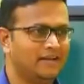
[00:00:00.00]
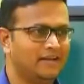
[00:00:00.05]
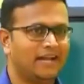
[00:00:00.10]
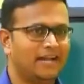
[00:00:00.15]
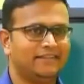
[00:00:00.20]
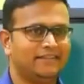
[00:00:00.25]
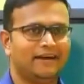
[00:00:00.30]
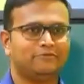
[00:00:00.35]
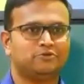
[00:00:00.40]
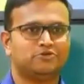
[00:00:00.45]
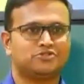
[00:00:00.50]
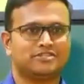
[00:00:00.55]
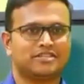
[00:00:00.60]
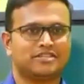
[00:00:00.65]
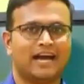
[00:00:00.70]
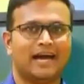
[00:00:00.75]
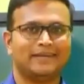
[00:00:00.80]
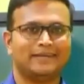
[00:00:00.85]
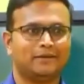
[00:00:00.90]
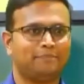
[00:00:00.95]
and they have to
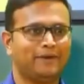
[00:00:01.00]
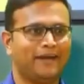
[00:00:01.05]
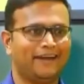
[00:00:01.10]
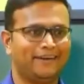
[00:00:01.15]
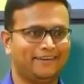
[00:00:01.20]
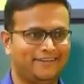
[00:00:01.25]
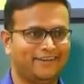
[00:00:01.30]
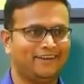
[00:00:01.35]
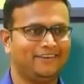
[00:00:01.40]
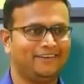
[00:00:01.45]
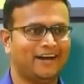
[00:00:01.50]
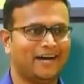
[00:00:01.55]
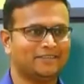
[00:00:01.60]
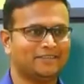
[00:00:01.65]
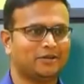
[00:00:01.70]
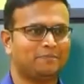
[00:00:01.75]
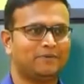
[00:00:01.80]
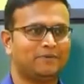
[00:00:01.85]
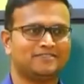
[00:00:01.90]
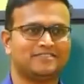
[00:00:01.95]
stand up and tell
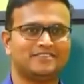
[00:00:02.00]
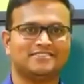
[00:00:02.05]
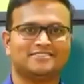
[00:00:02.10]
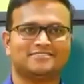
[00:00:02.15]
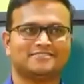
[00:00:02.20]
other person